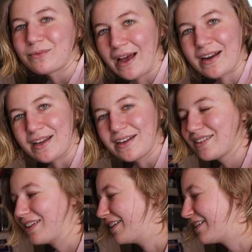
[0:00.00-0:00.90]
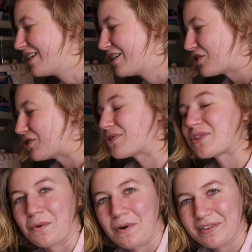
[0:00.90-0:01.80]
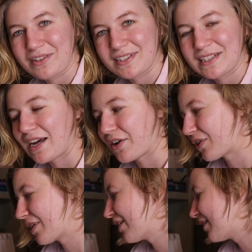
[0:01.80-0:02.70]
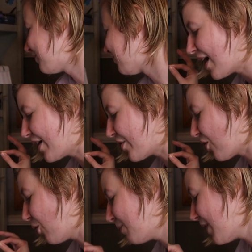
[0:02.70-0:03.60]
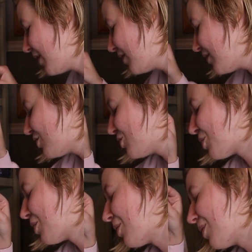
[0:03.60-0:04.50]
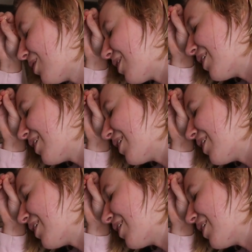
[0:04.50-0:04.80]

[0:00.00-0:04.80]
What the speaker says: ready to sew all these together. I opened the drawer.